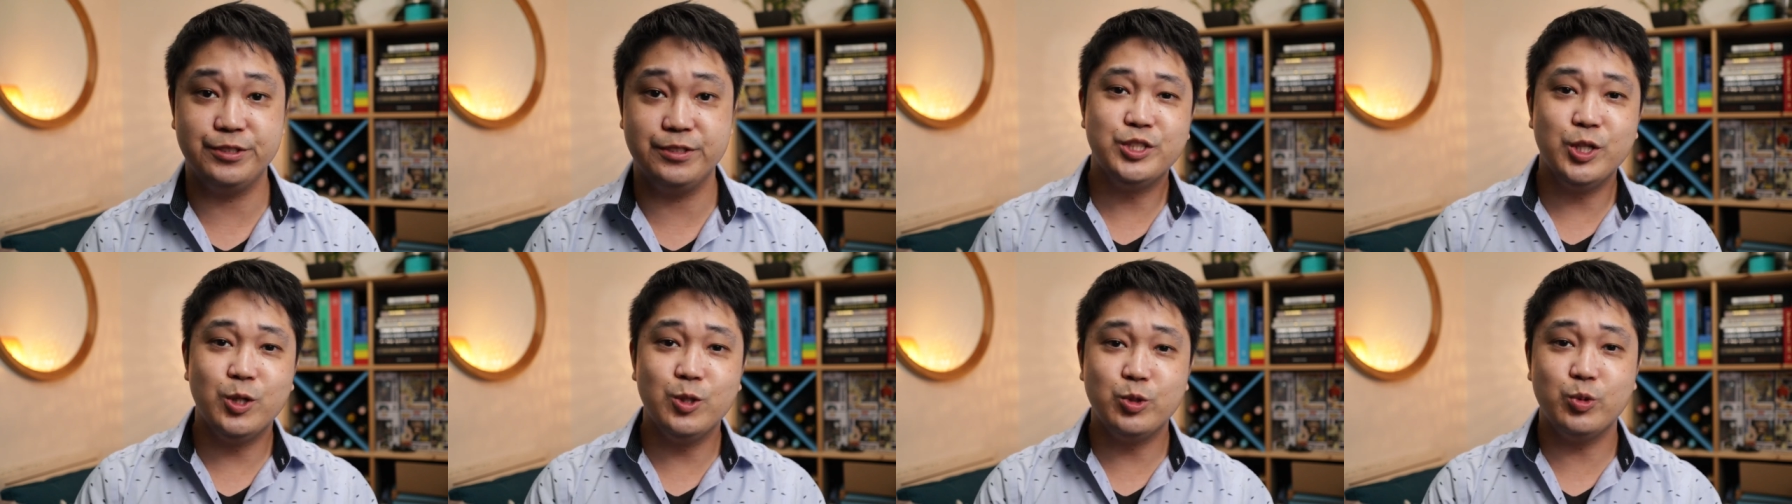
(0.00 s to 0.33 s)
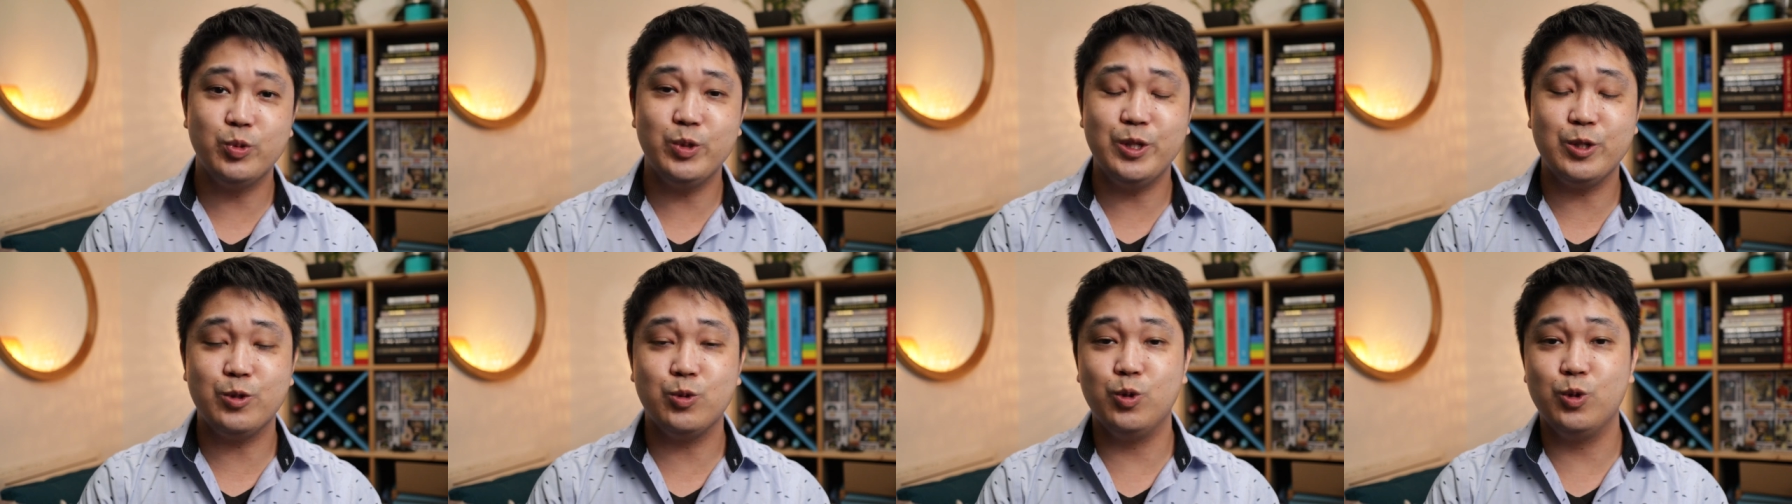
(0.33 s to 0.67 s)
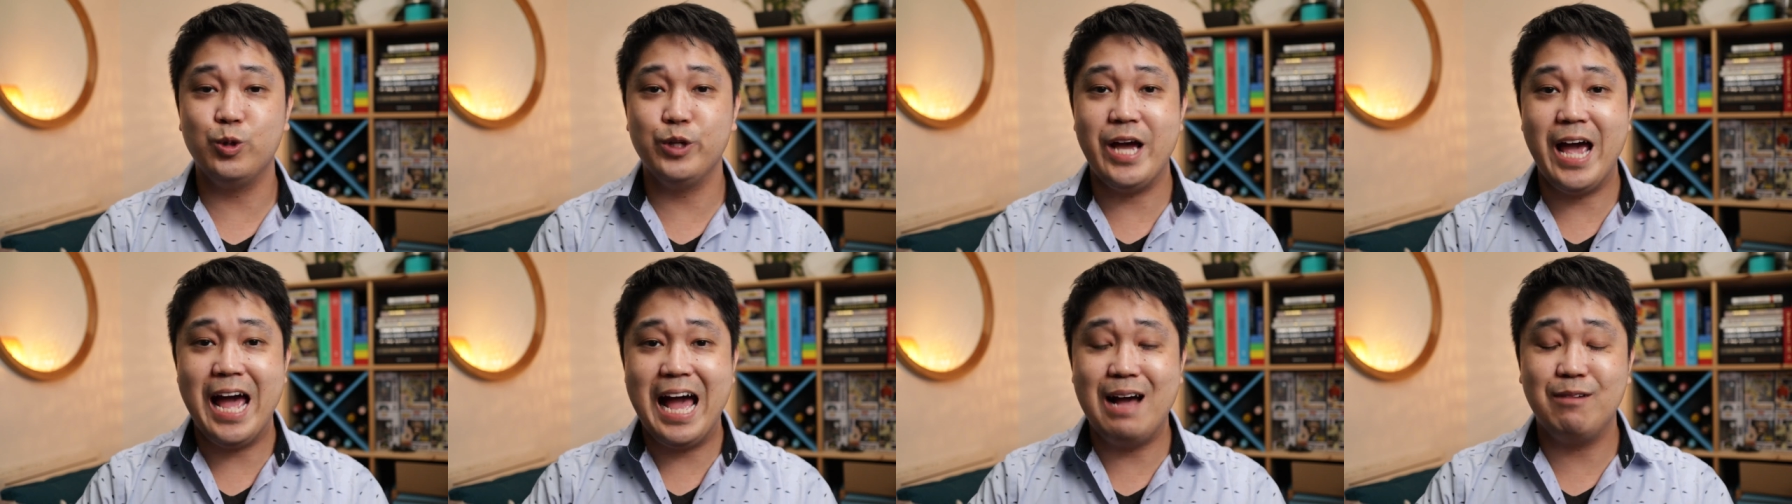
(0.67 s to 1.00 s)
So it's really
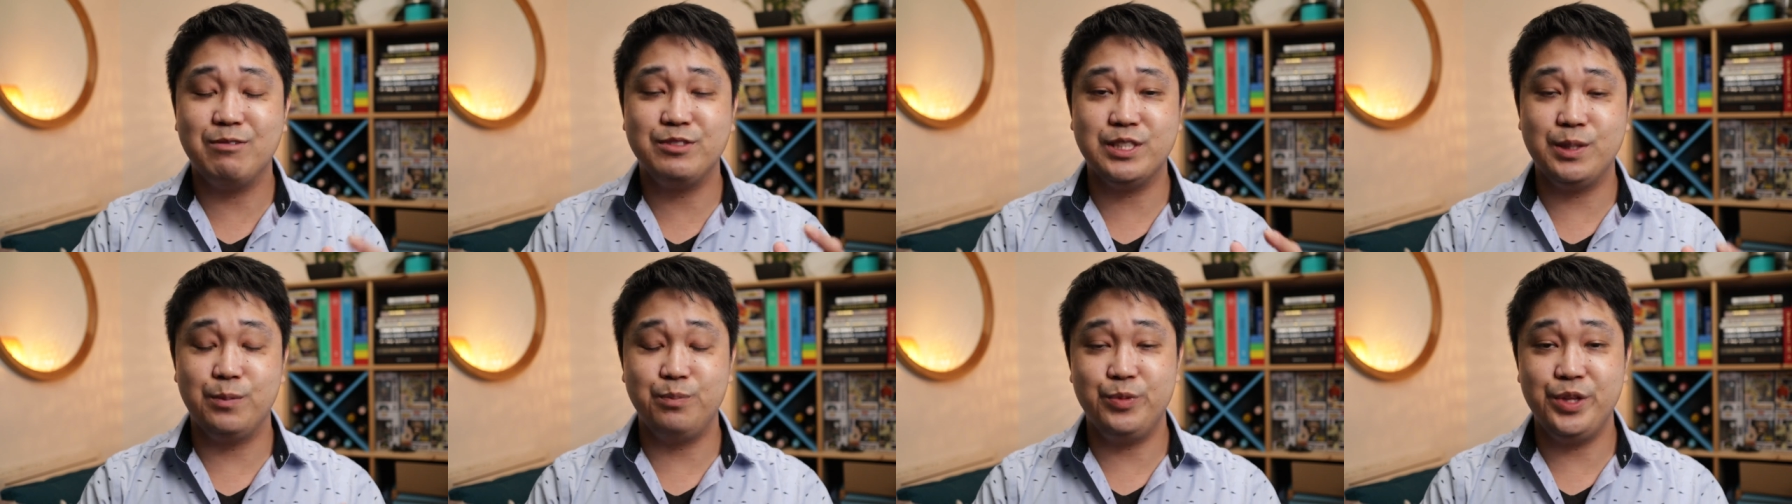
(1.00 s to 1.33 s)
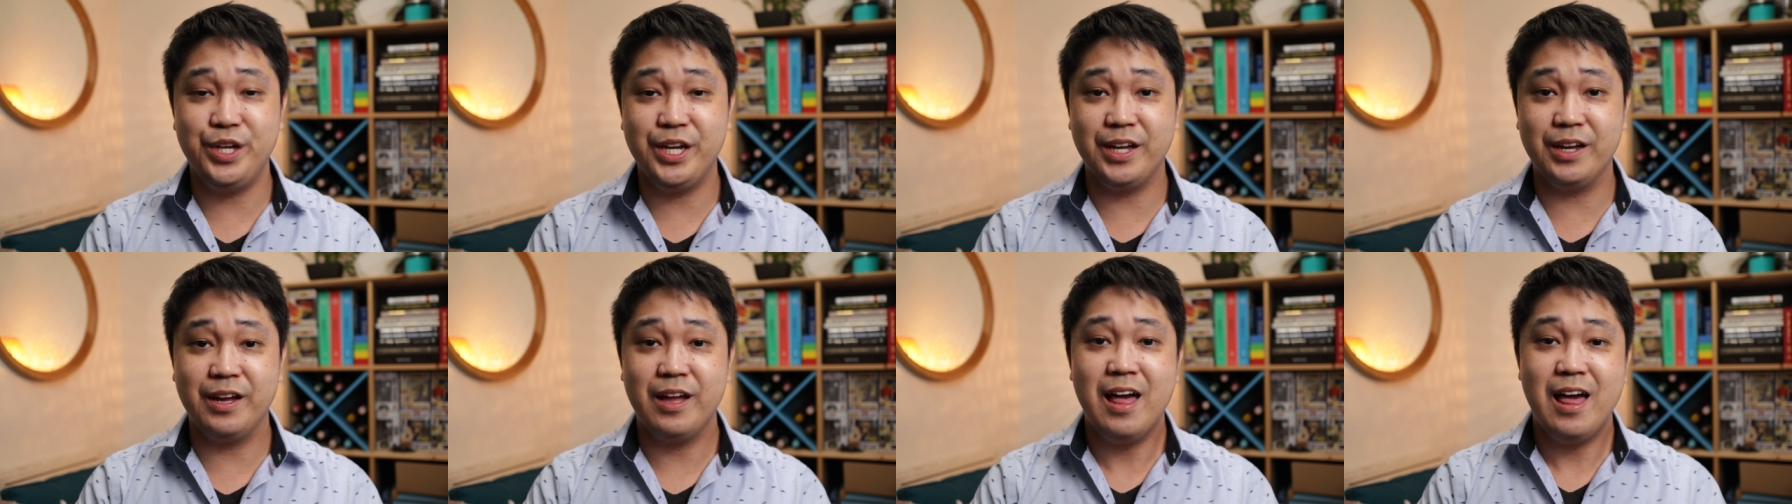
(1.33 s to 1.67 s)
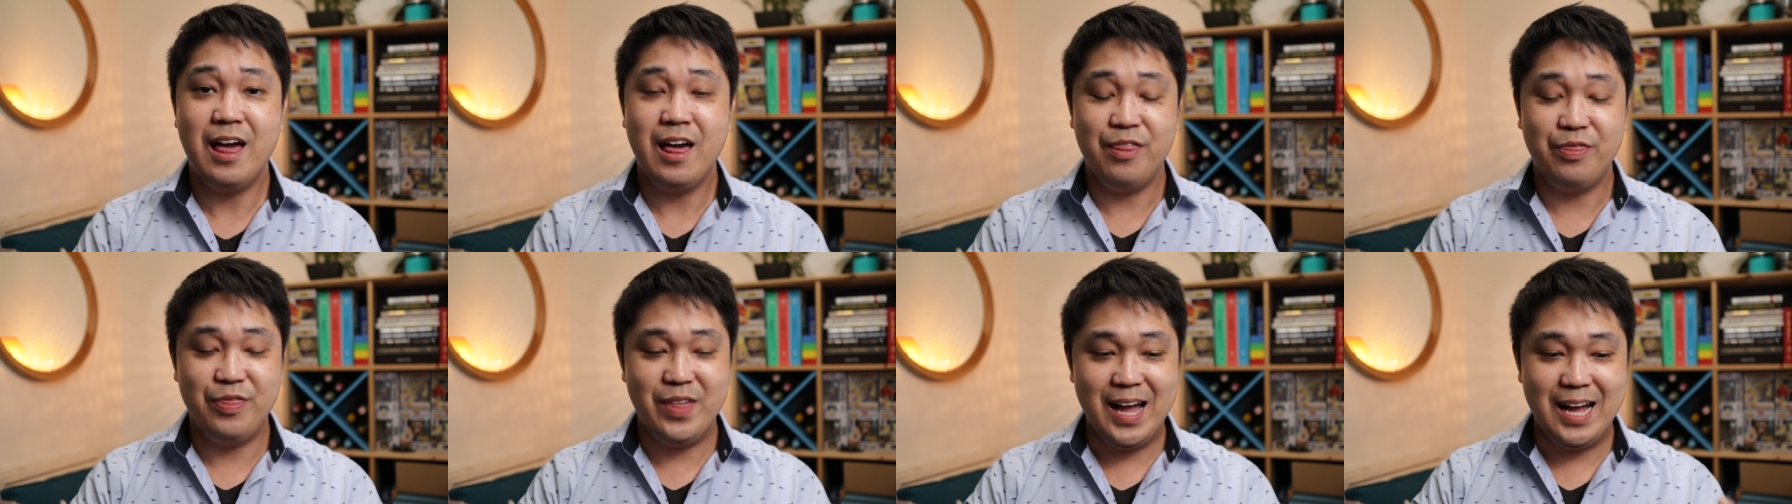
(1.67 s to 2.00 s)
cool to have something
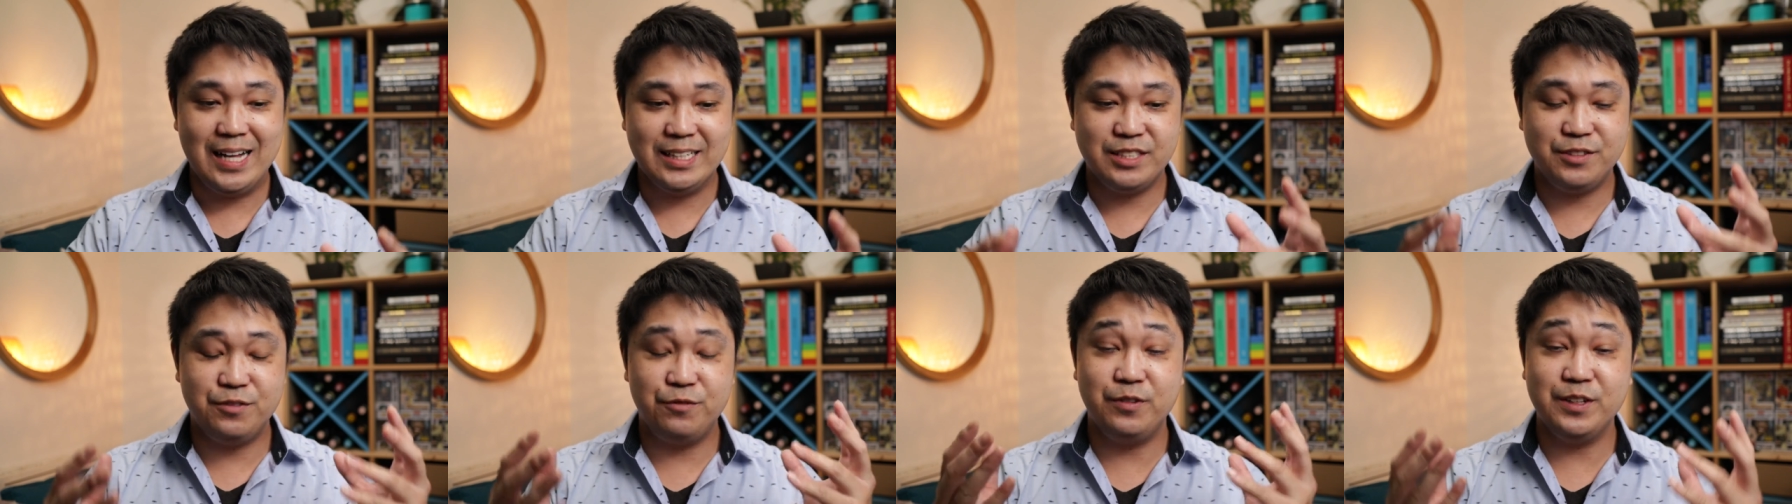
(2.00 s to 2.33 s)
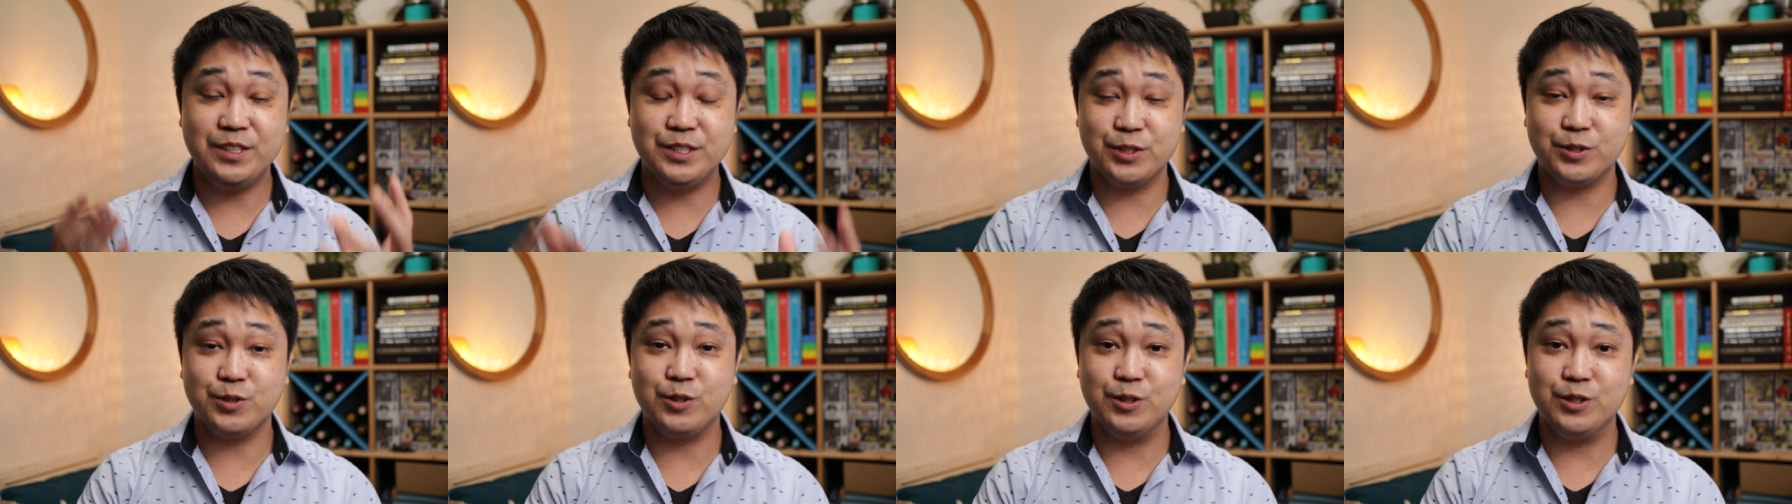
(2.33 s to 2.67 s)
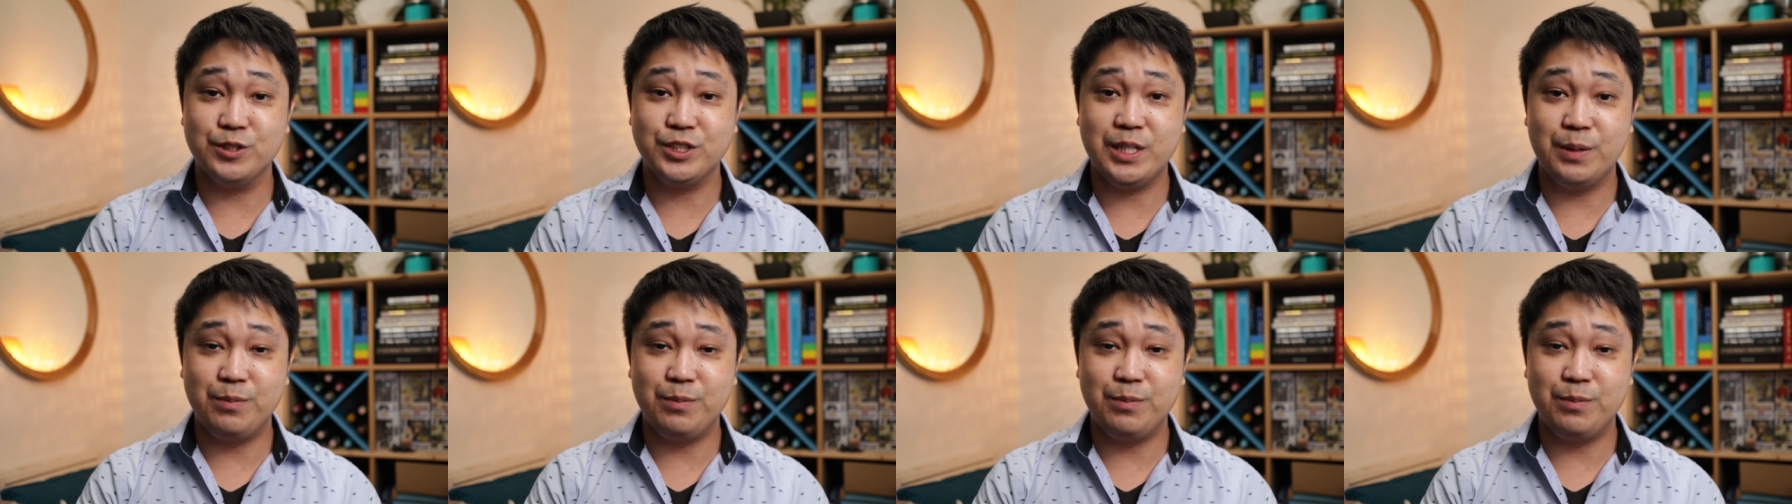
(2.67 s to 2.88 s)
that's physical,